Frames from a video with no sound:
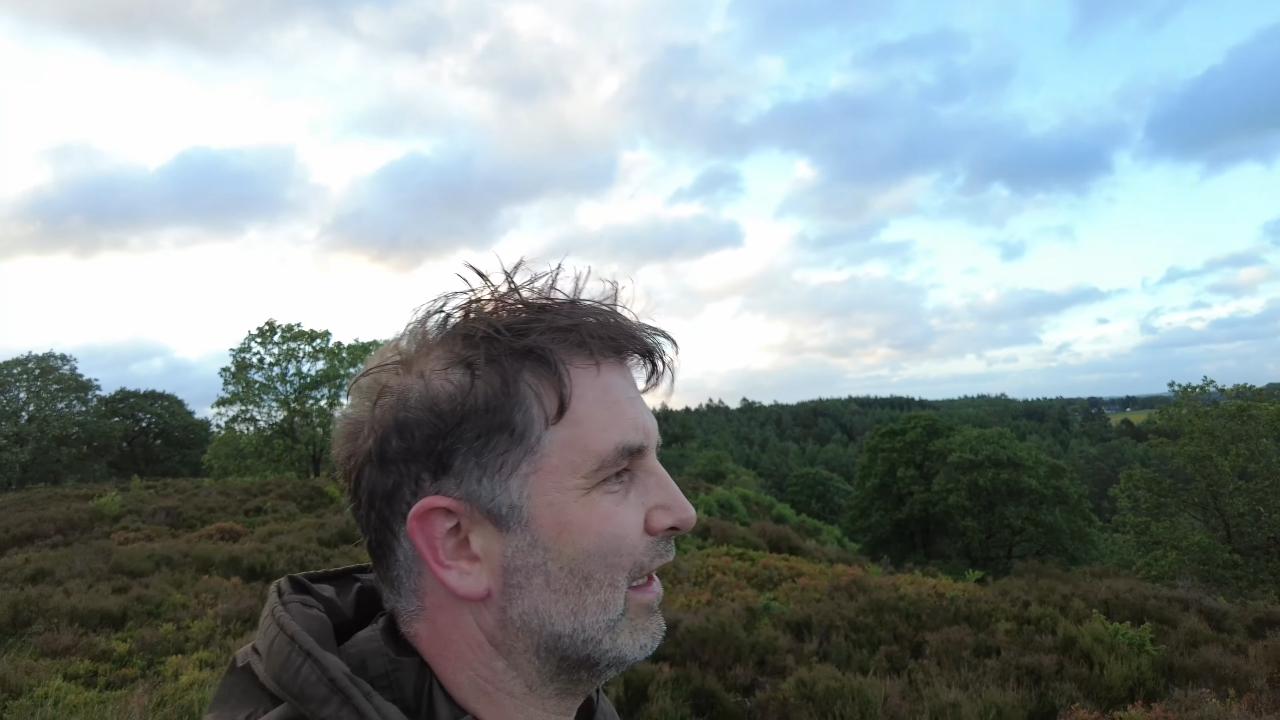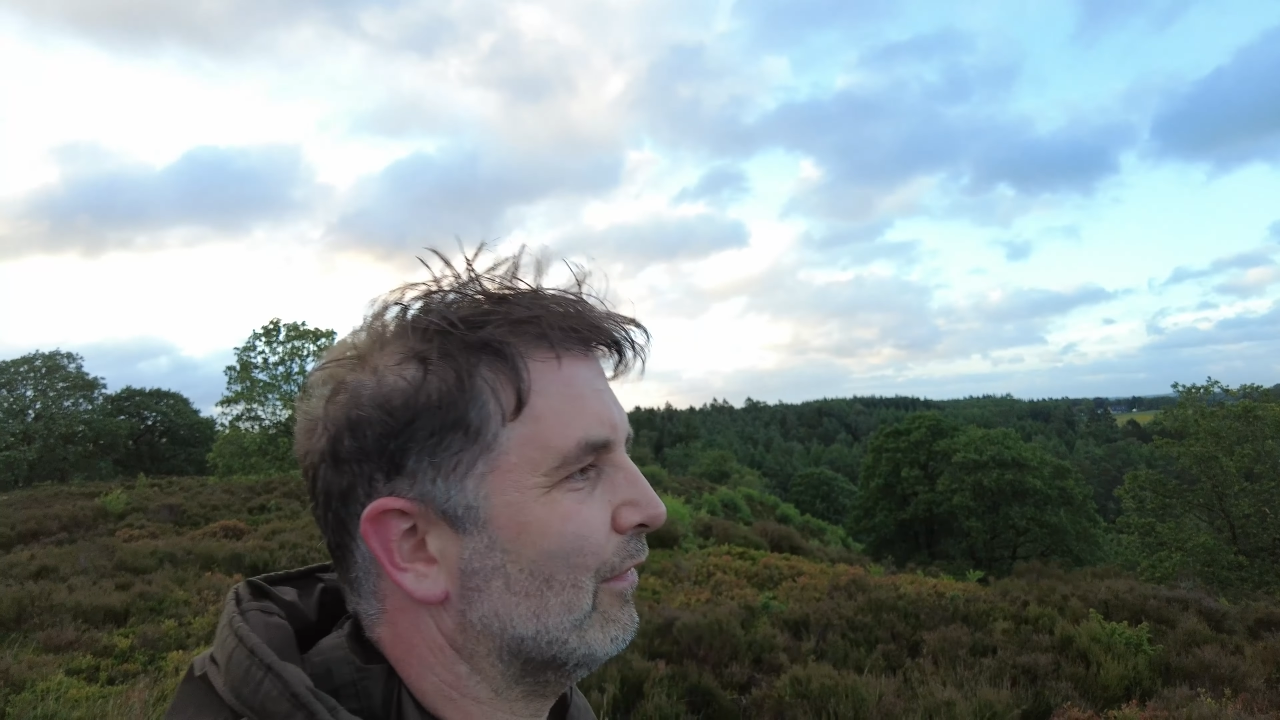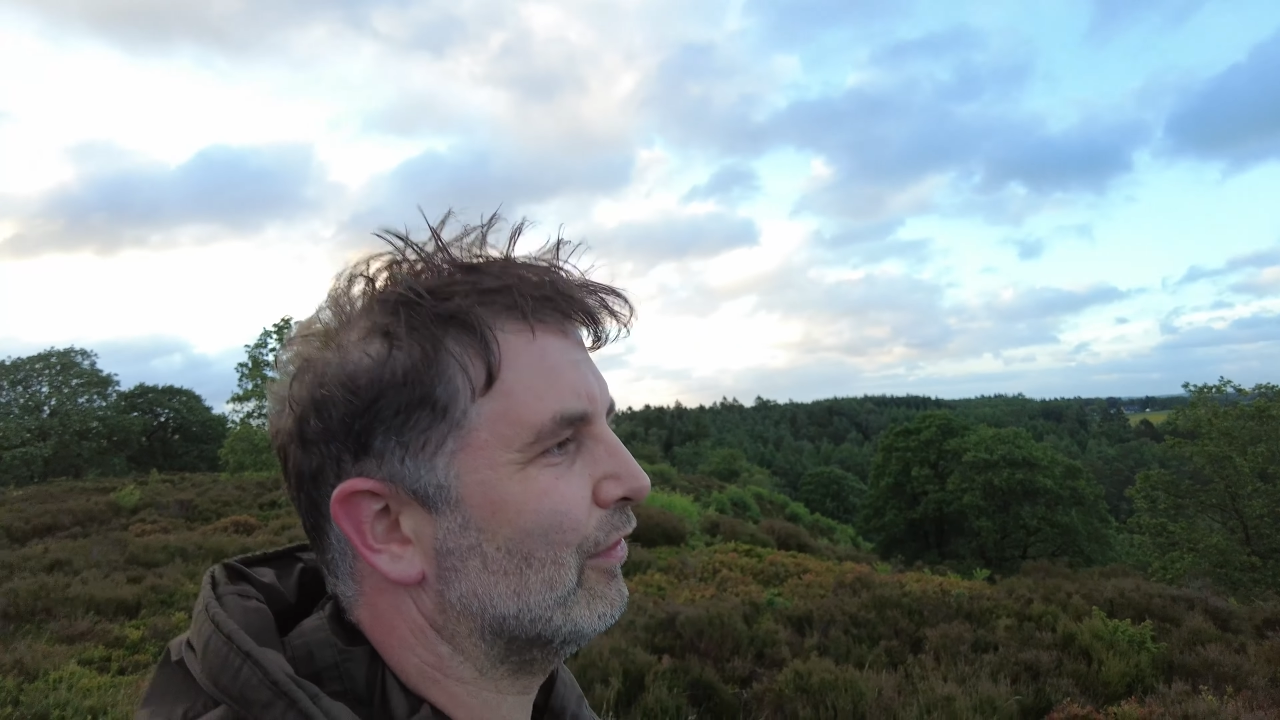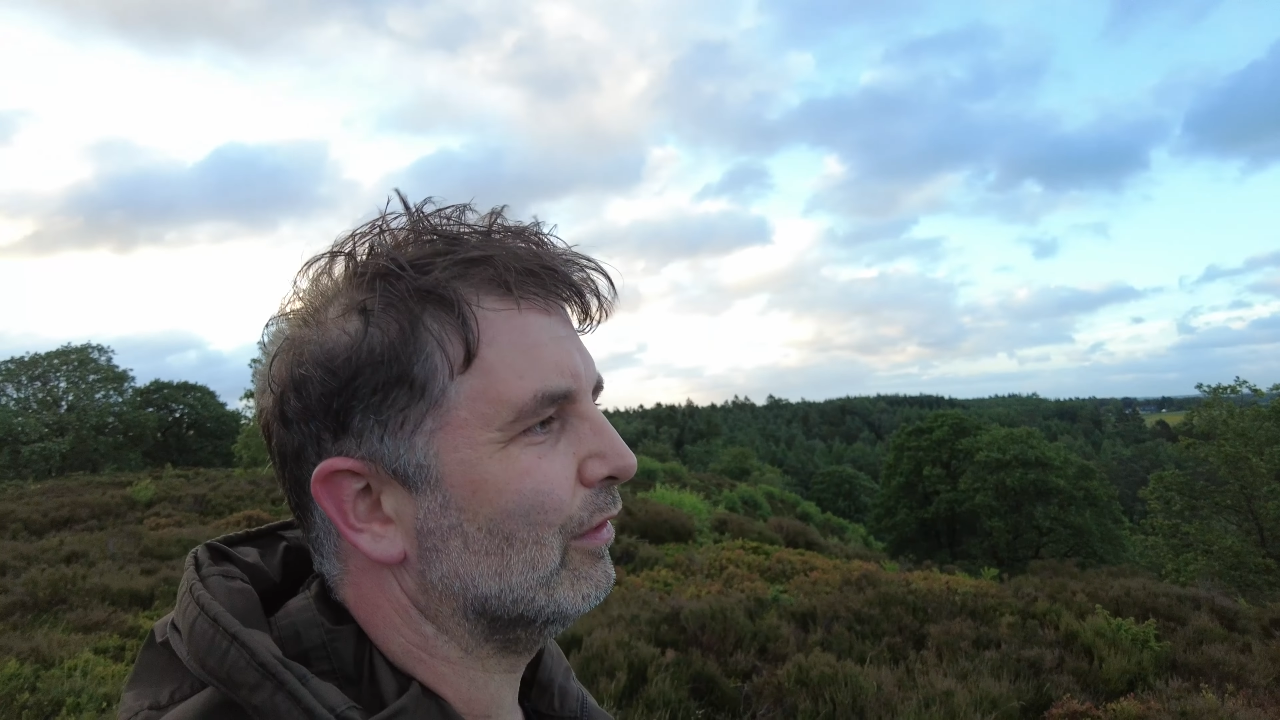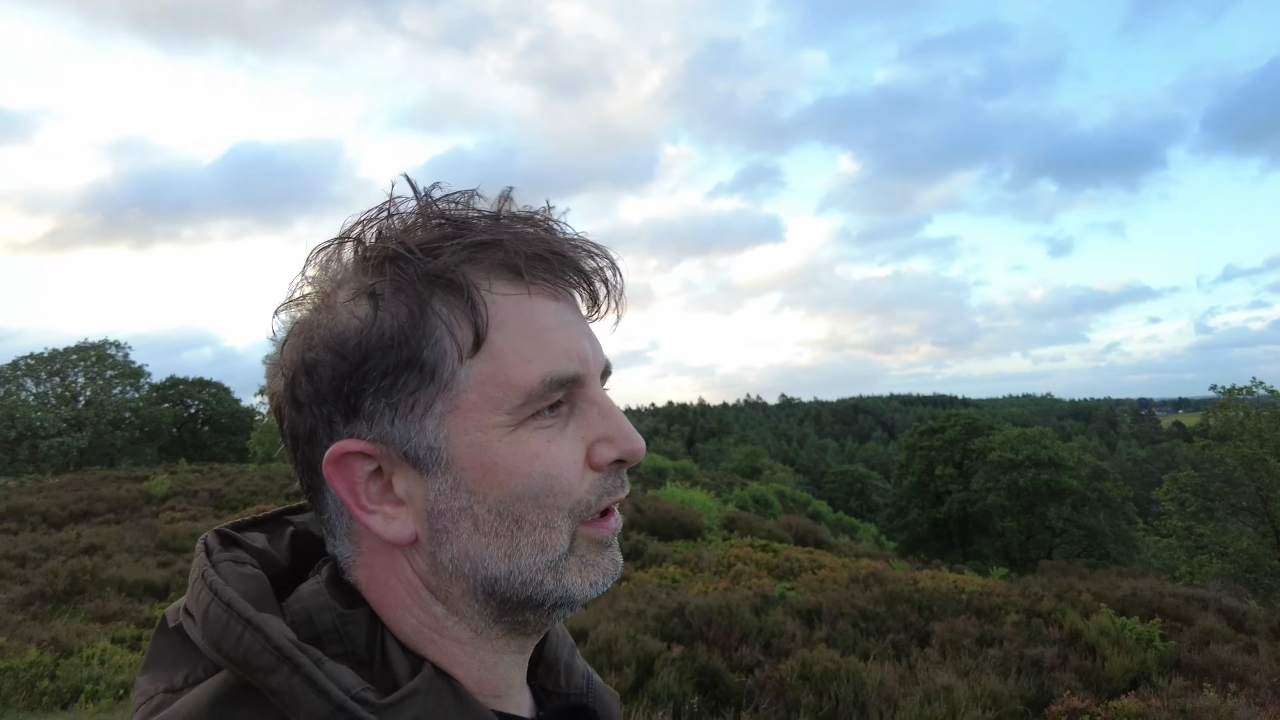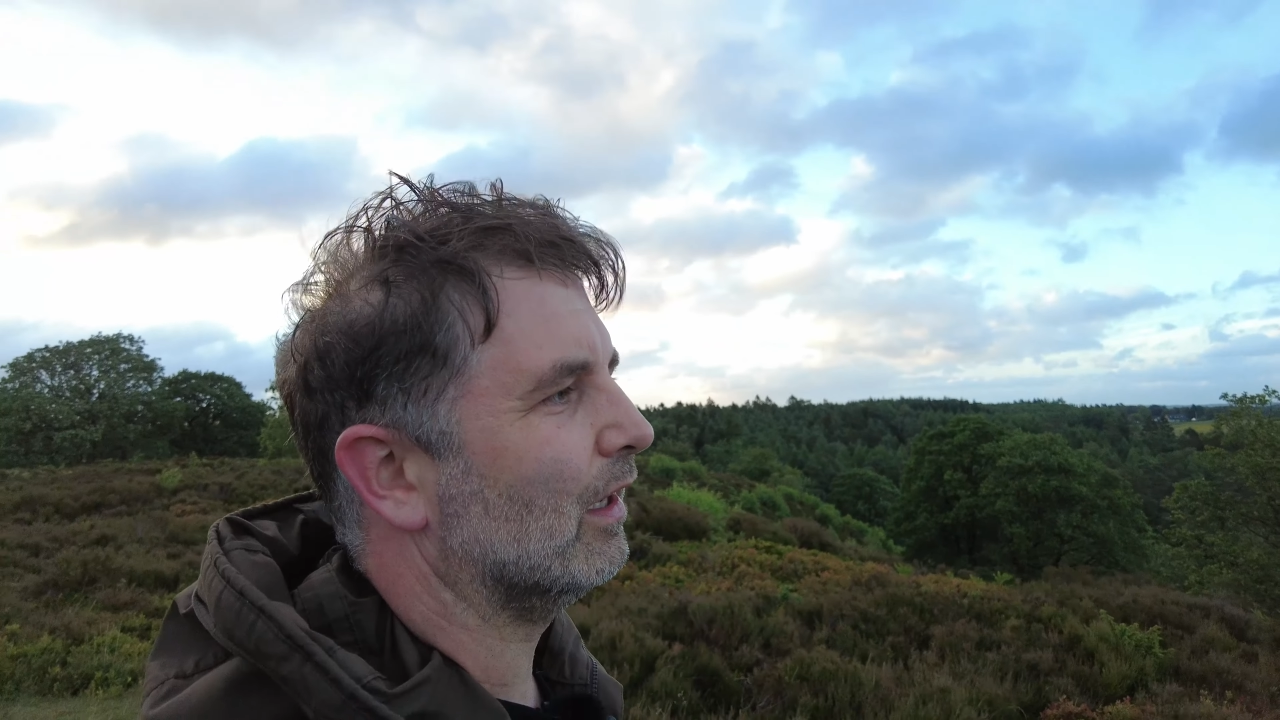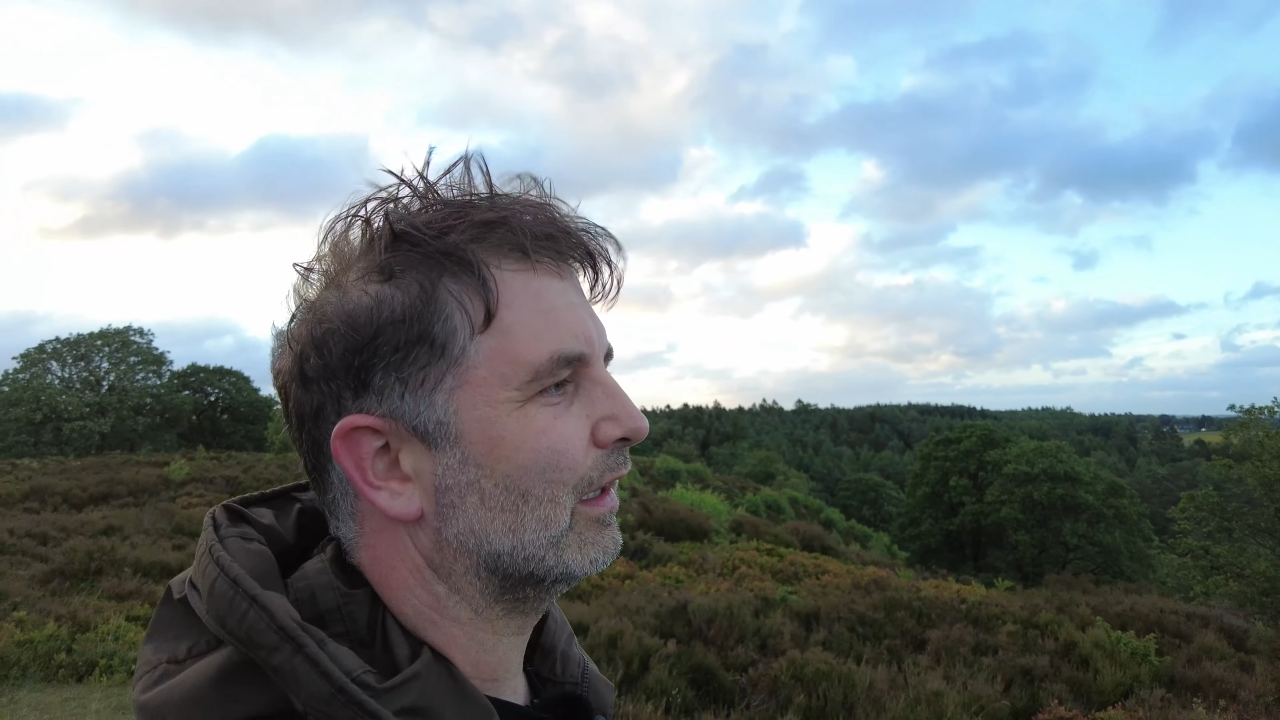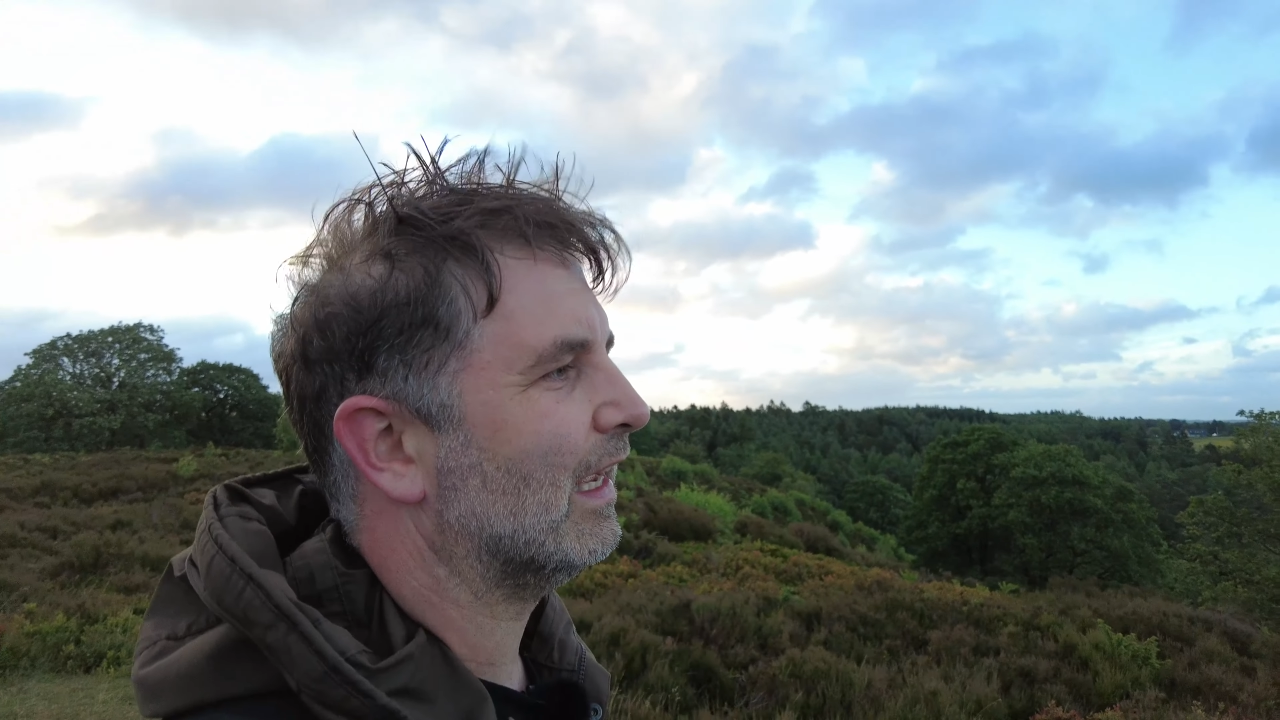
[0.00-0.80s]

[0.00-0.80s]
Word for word: that if you